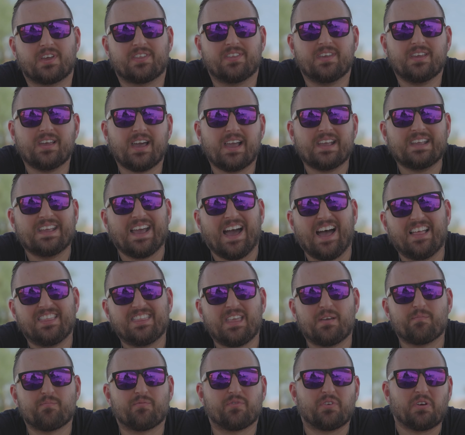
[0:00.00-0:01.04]
I think I got
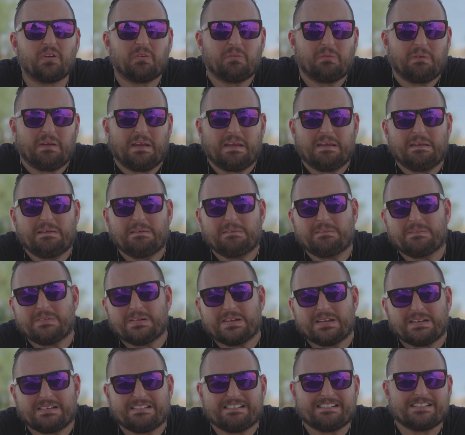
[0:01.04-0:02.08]
them for
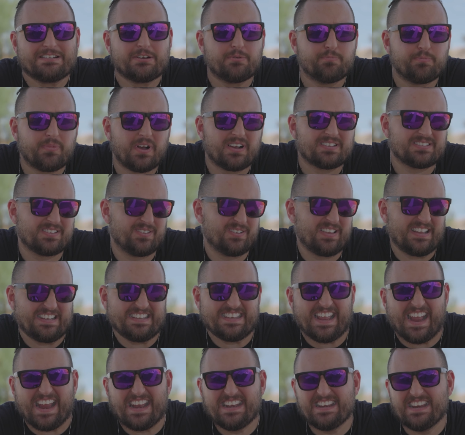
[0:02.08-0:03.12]
around $100. They're like
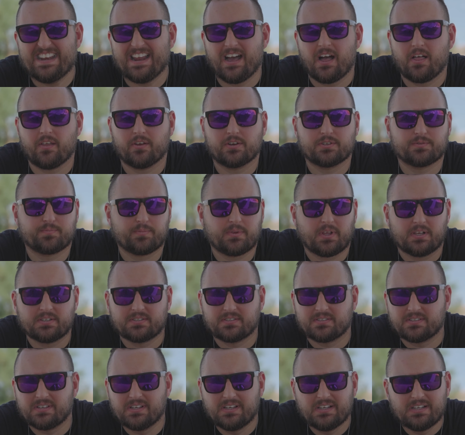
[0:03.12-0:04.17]
$90
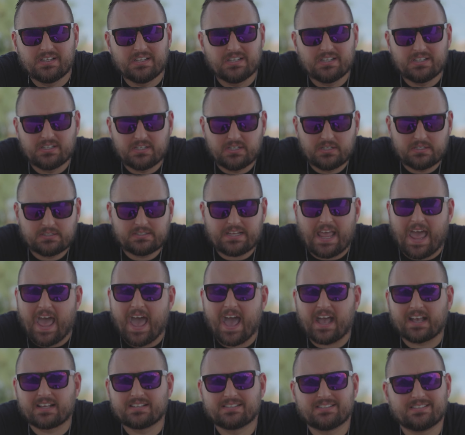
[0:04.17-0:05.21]
plus
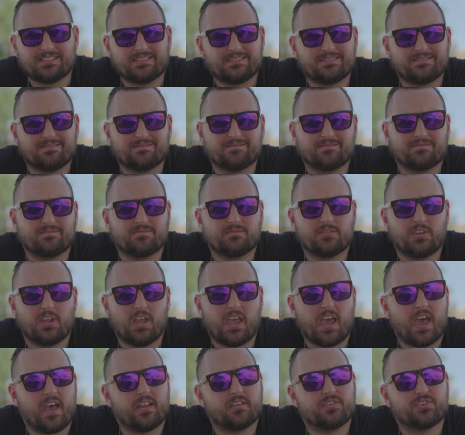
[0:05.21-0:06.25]
tax, and it
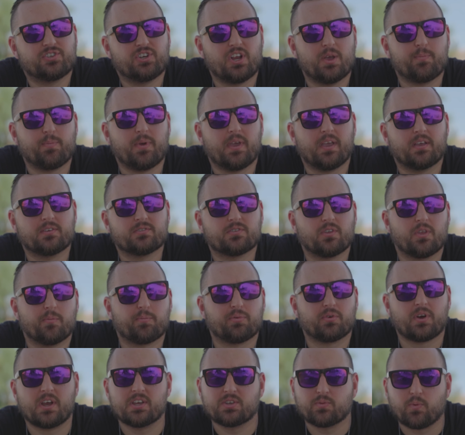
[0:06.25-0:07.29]
had shipping, so the
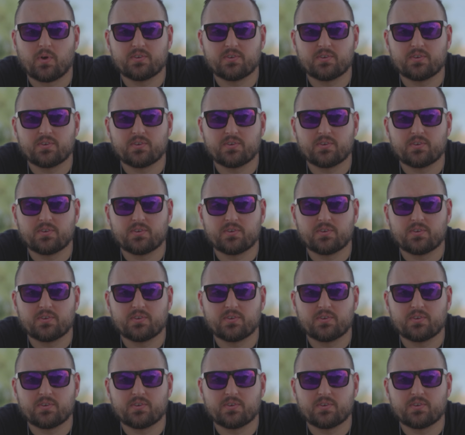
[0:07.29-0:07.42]
price